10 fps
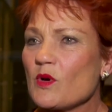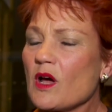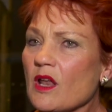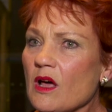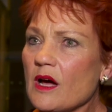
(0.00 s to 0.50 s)
do
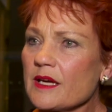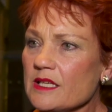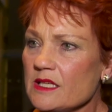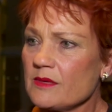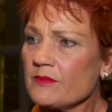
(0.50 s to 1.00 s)
I like
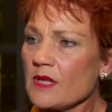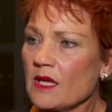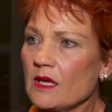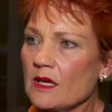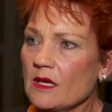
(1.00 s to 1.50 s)
him?
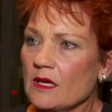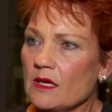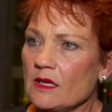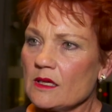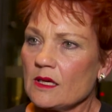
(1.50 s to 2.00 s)

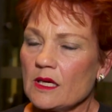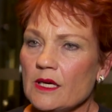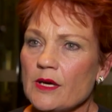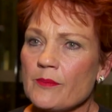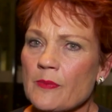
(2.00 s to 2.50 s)
Yeah.
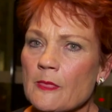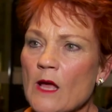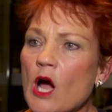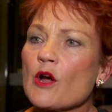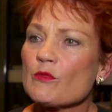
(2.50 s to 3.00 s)
Um,
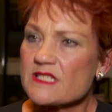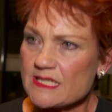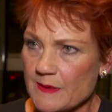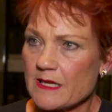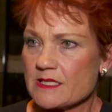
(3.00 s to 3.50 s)
I
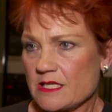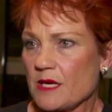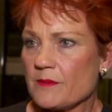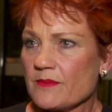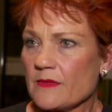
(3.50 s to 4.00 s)
respect
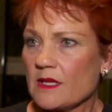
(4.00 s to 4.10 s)
him.